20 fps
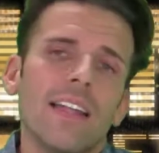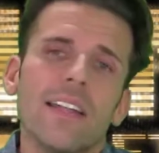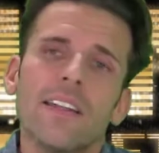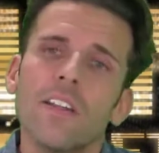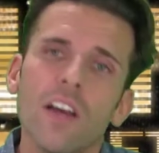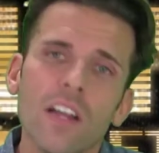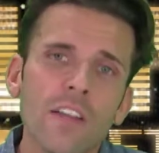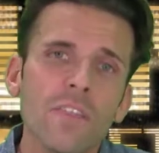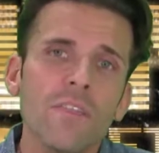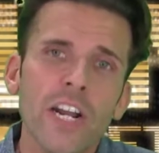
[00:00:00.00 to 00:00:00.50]

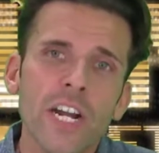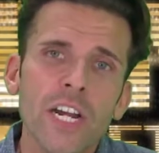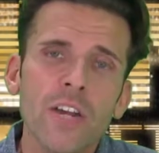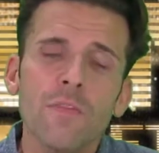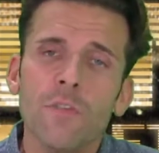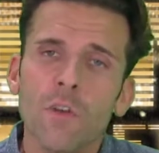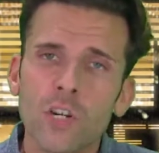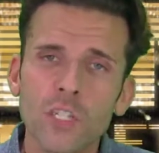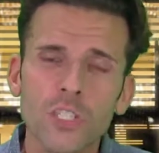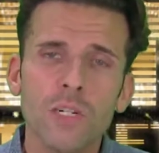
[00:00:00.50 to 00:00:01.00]
not a very
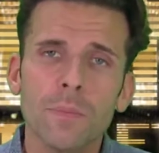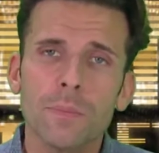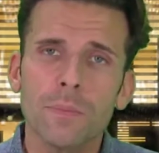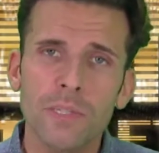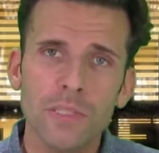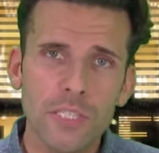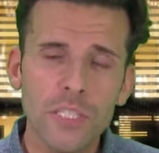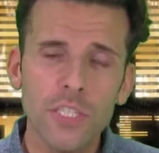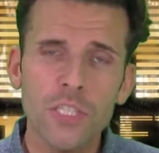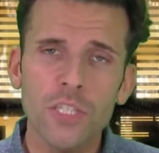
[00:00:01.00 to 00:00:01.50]
fortunate
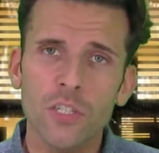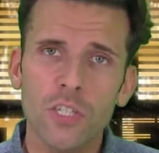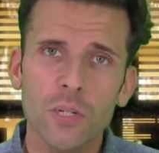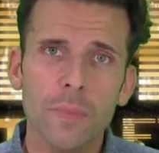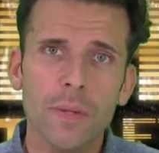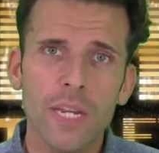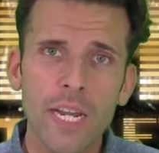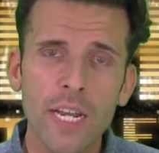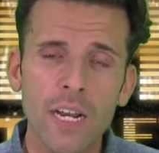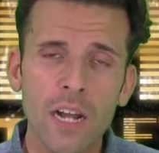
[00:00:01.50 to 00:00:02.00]
position to
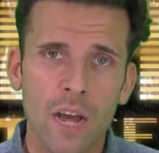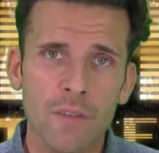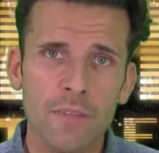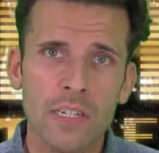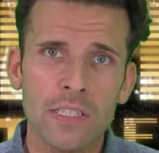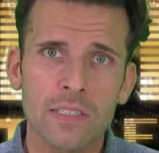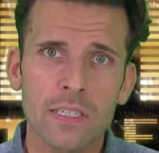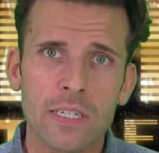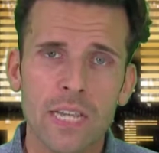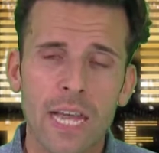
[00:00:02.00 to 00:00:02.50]
be in,
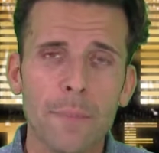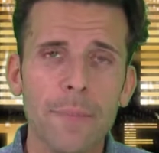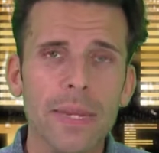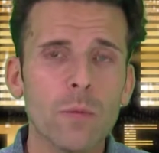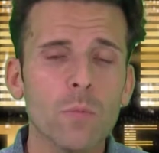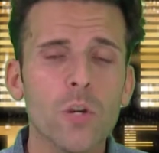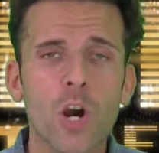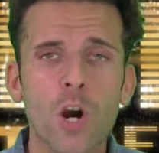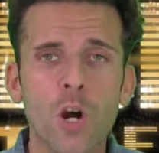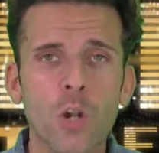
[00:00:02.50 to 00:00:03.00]
obviously. I mean,
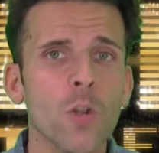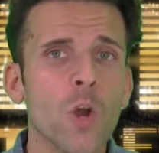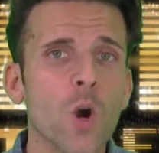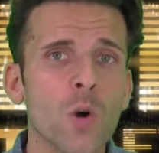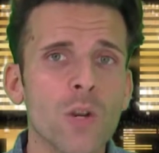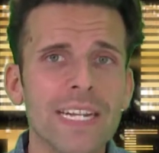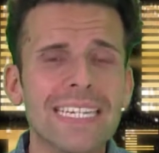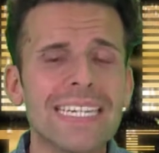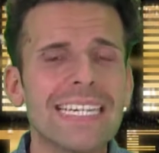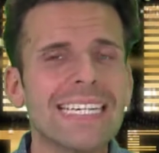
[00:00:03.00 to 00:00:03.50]
we all
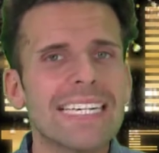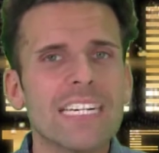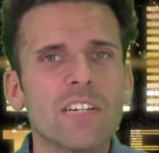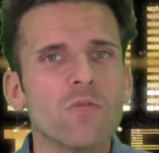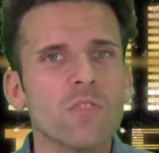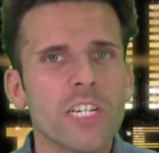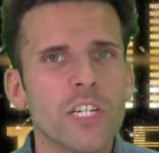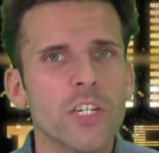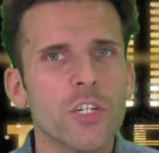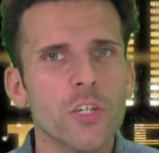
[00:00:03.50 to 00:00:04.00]
know that he didn't
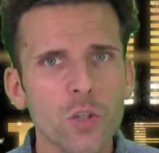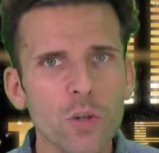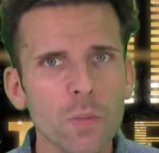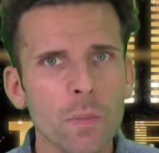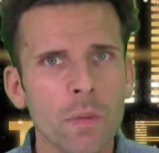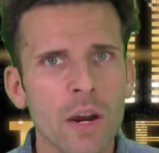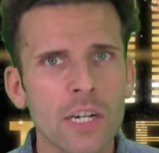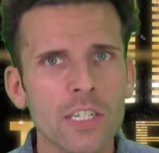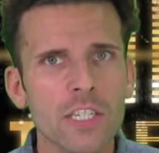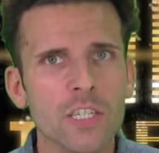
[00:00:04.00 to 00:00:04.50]
really do
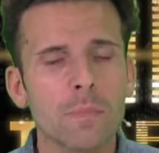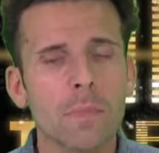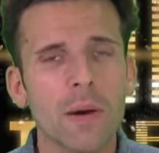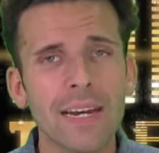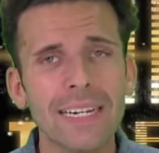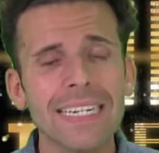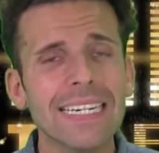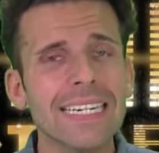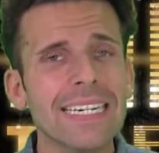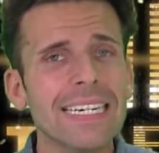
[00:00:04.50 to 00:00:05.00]
much,
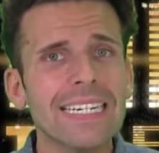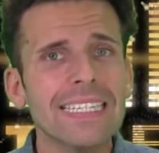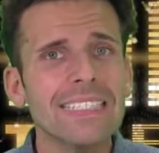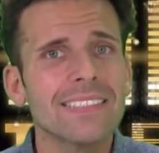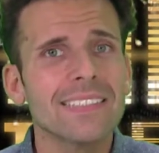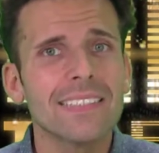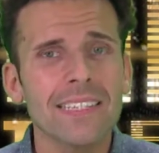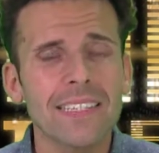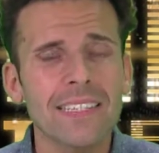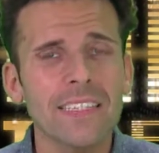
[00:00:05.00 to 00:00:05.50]
but he's
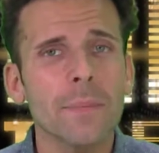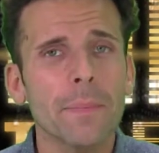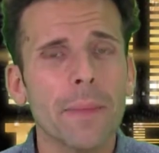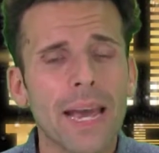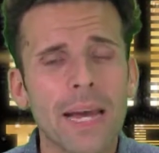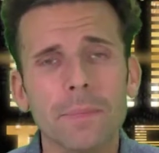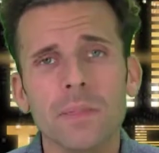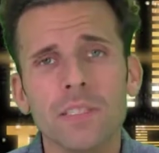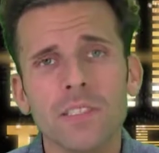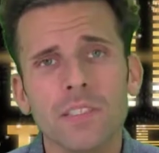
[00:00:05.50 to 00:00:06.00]
still in a
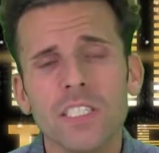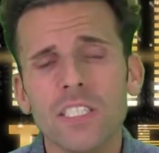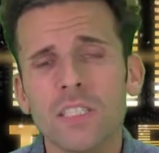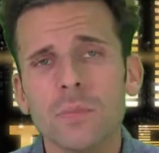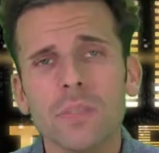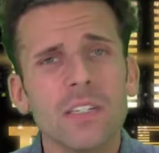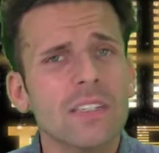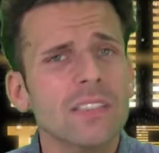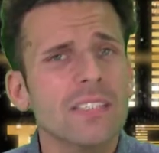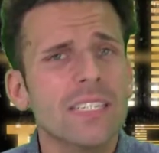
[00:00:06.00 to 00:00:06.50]
bad position
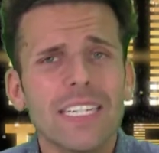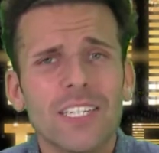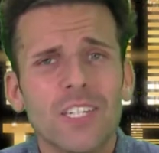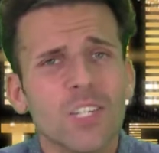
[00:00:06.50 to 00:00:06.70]
because he